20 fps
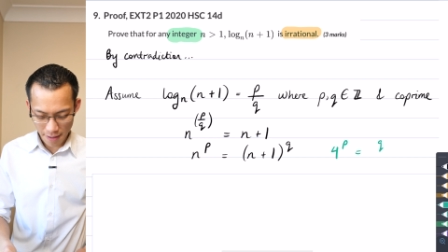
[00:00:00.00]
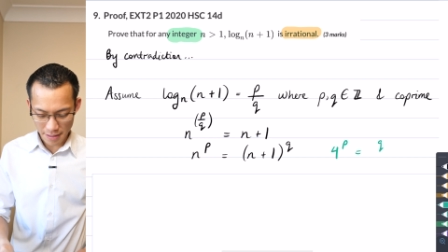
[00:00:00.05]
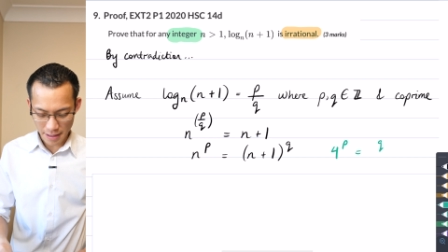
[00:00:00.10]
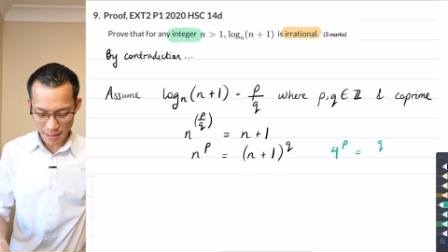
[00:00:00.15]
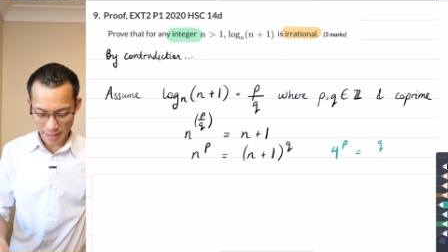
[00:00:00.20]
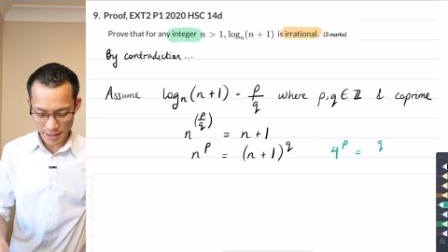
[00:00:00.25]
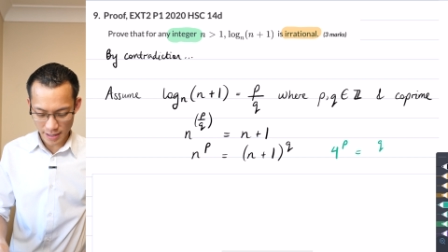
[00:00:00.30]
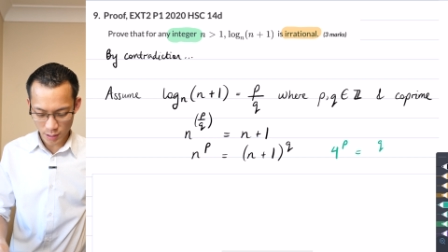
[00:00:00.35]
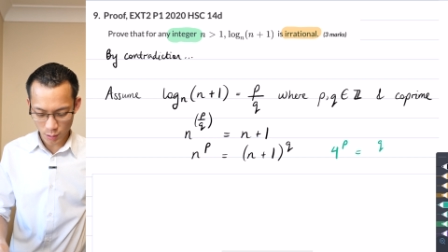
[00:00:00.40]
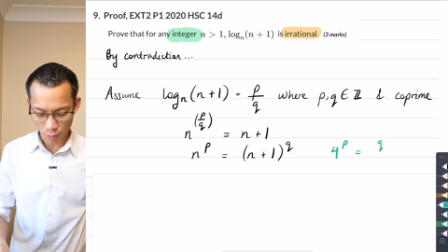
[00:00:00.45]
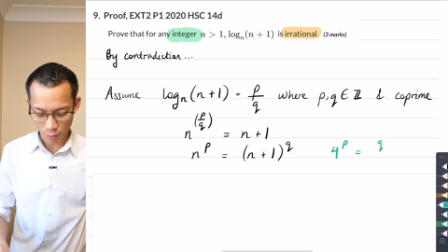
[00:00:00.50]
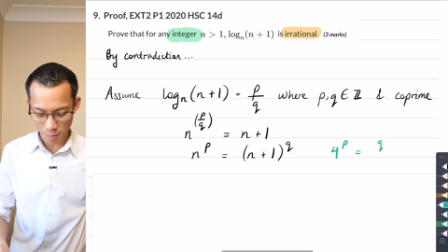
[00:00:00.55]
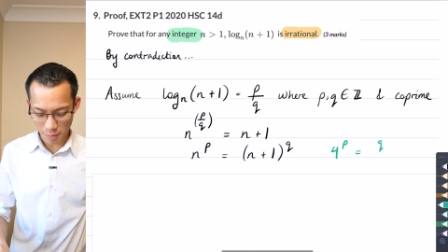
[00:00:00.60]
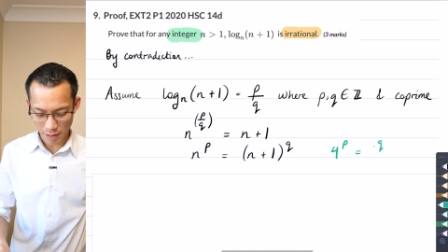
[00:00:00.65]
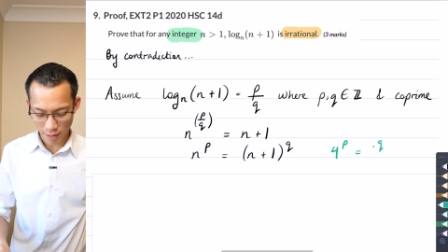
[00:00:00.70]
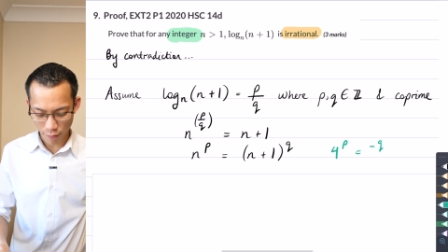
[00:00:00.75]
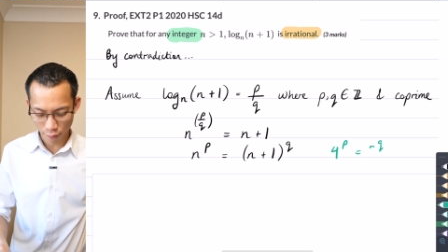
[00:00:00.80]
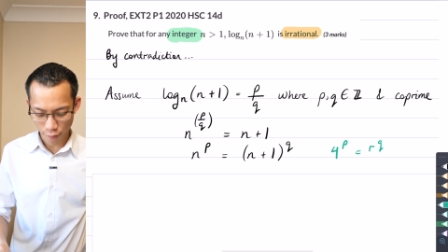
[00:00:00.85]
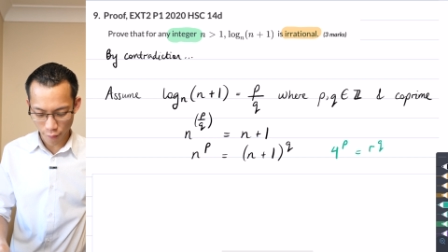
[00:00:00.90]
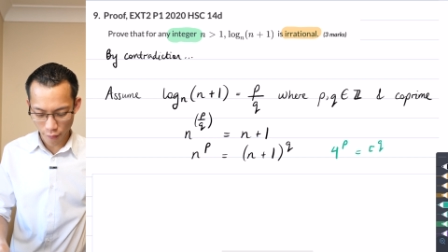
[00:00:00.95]
then this would
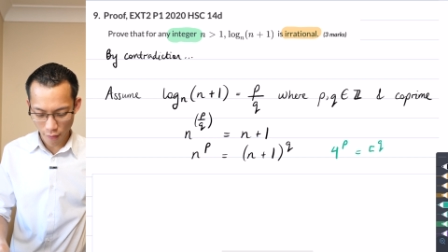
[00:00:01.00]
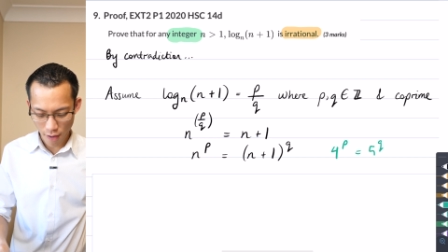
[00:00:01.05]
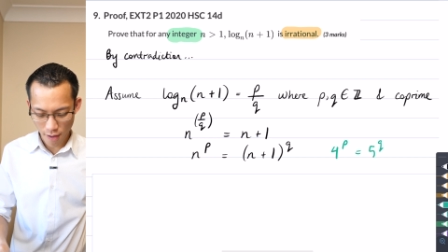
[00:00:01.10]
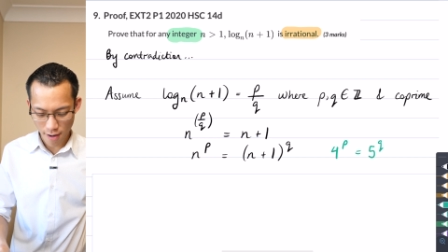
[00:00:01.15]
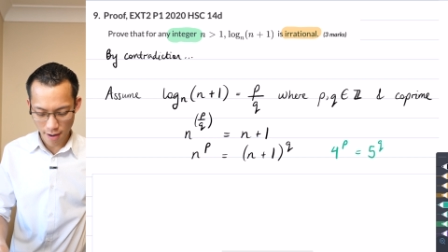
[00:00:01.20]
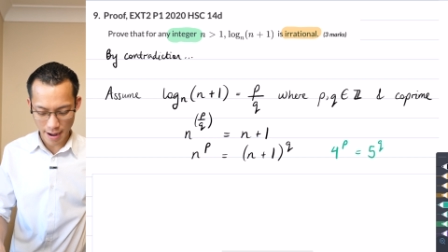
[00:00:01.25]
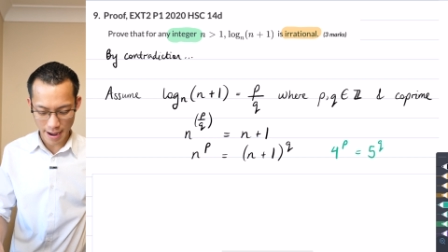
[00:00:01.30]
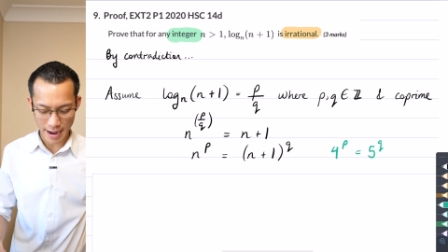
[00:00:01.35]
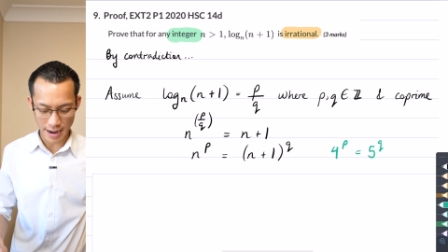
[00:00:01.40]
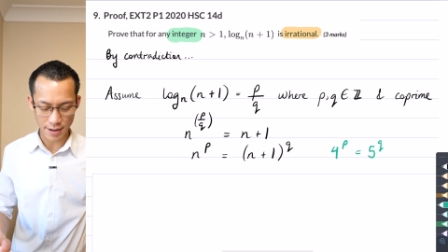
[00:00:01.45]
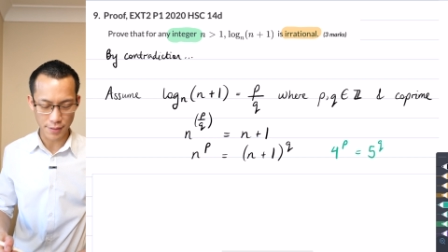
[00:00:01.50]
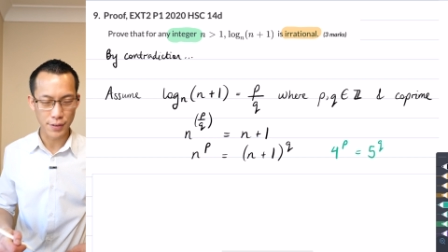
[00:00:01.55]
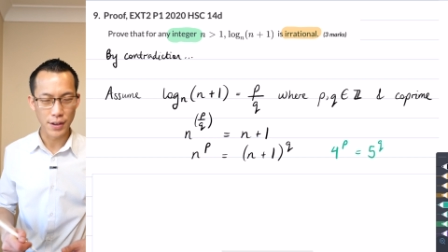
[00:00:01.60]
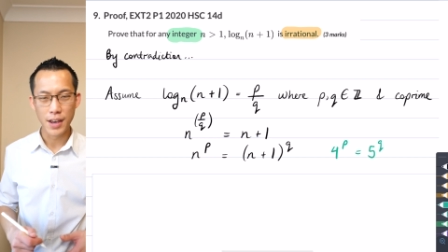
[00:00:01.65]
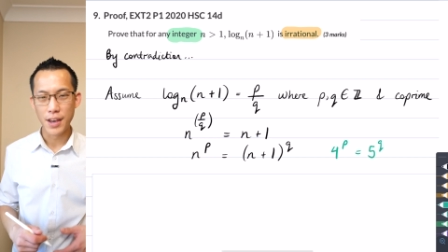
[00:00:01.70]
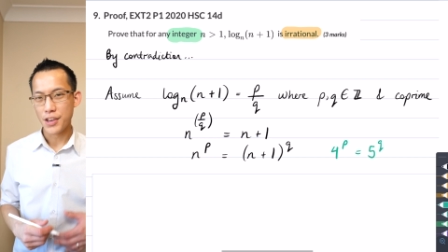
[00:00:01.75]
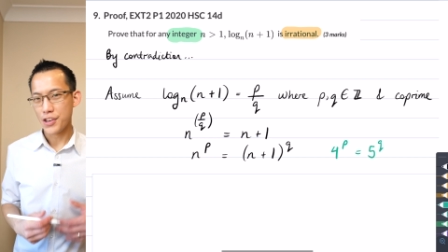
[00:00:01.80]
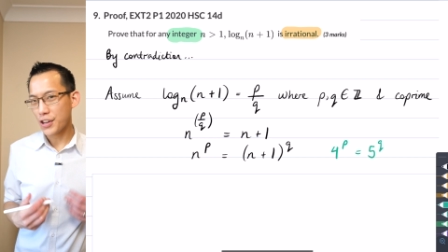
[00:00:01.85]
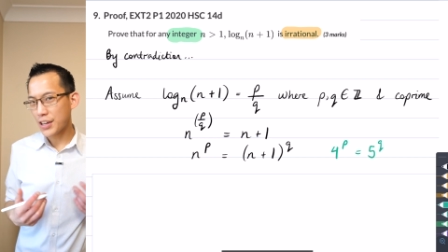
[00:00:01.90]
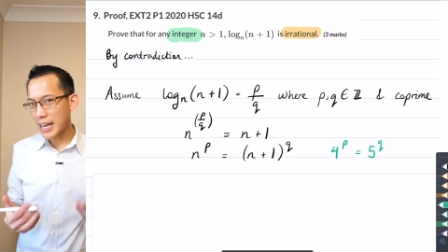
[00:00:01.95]
be five,
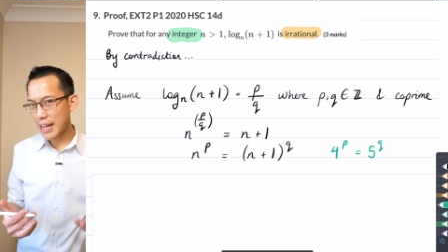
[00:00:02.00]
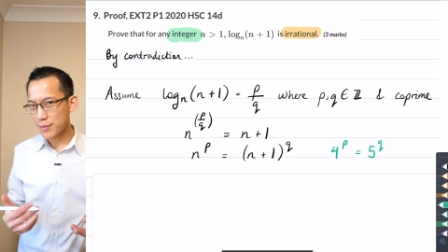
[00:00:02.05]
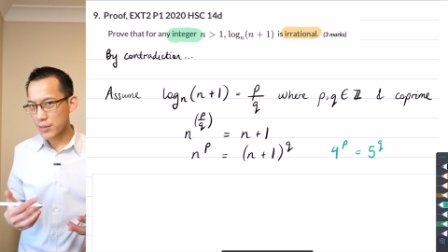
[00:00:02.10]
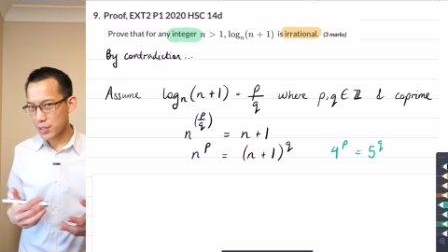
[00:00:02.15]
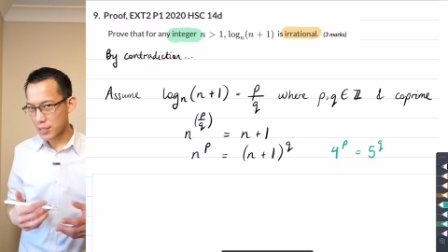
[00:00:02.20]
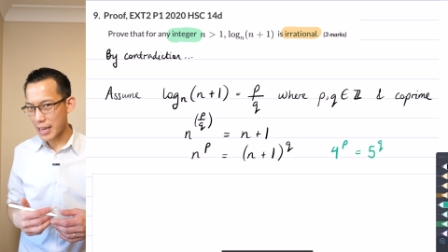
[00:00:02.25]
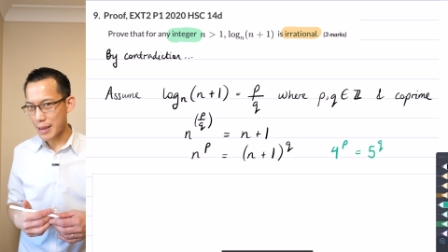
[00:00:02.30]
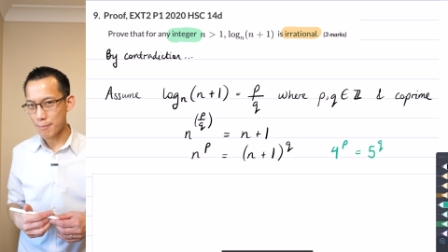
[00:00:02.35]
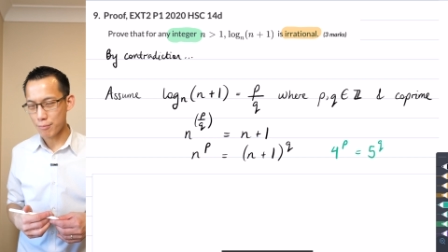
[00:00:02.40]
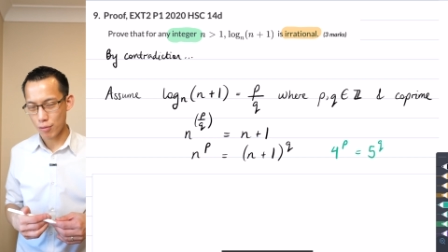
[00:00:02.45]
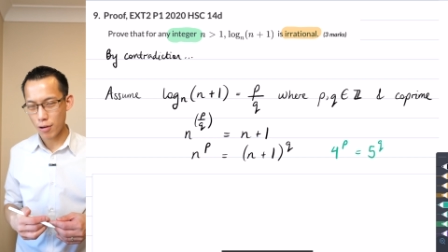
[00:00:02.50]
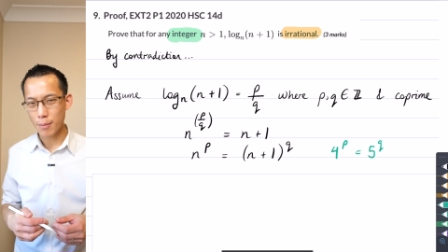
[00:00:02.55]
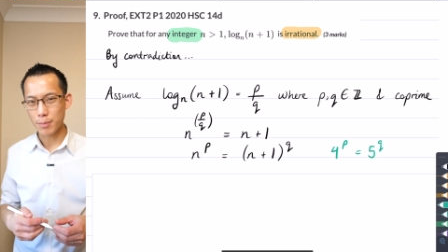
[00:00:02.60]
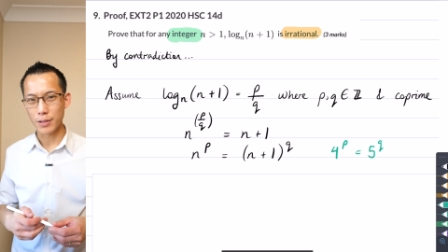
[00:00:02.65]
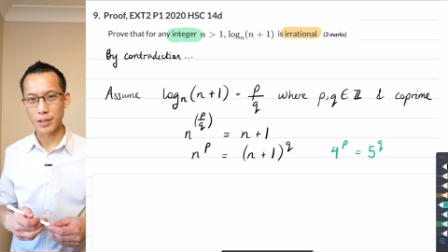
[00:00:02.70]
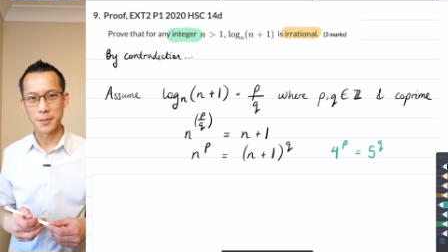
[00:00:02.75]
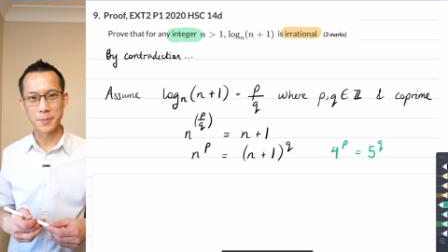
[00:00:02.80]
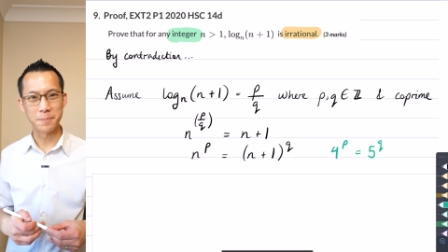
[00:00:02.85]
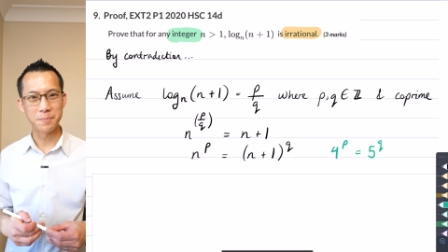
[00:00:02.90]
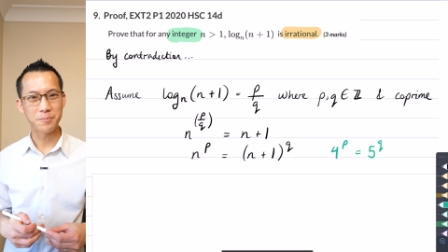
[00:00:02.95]
you're going to have the same
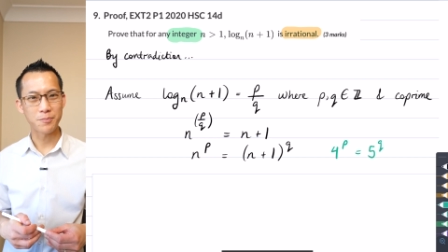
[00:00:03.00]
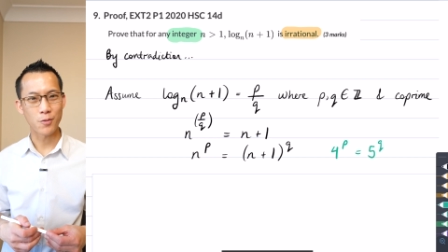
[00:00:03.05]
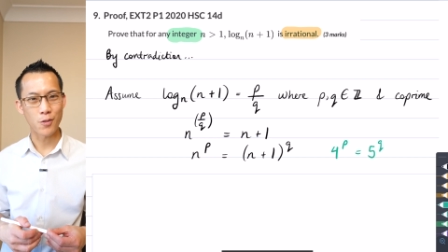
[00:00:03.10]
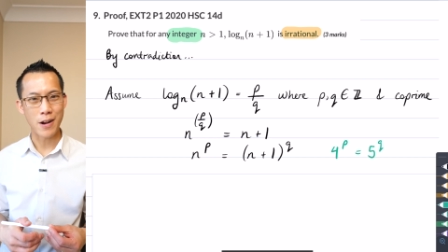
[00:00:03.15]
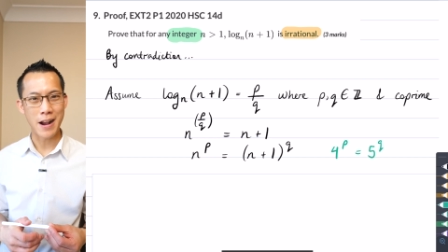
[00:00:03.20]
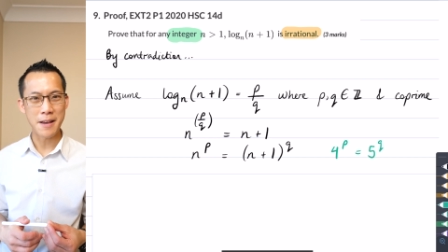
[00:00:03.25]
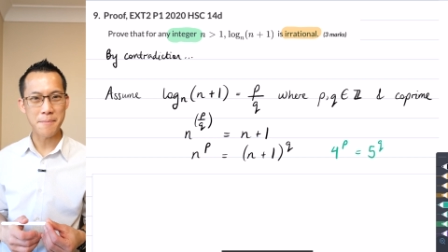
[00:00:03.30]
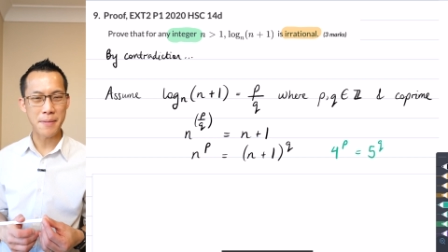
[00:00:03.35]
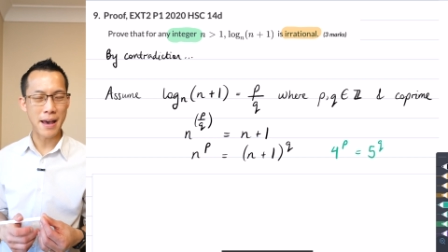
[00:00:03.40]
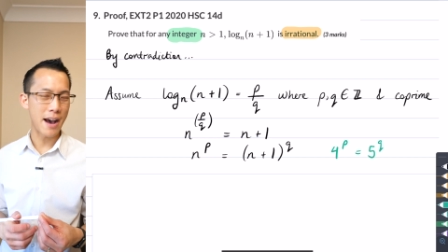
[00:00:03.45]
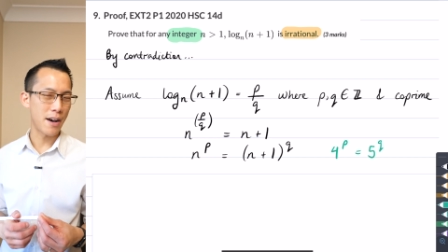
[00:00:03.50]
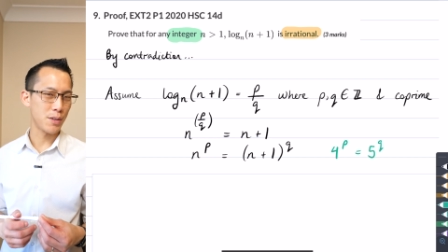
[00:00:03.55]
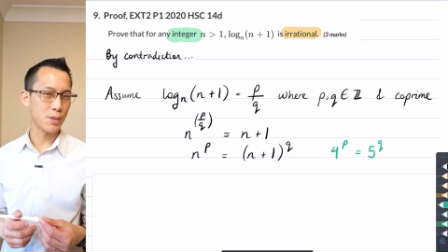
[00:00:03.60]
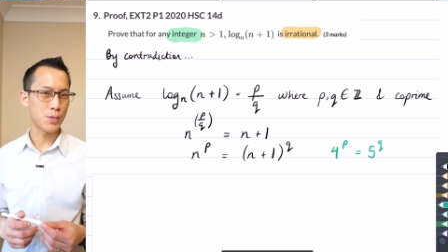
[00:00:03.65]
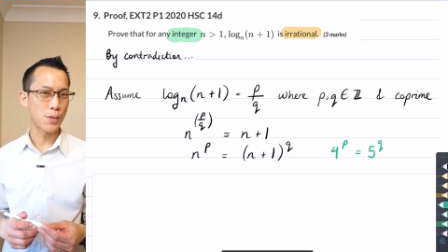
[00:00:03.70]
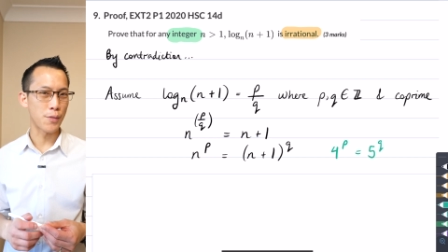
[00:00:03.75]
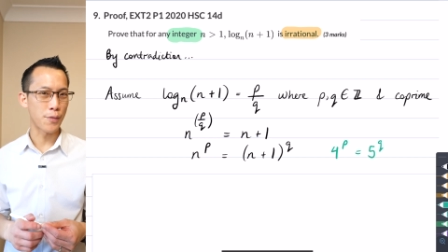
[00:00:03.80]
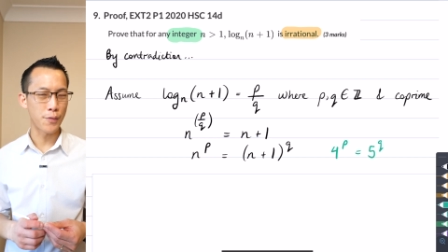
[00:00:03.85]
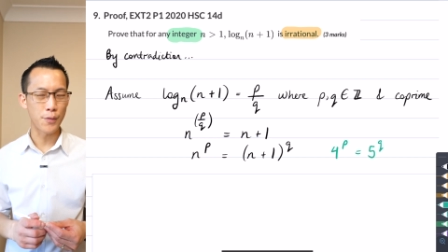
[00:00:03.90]
problem, right? Powers of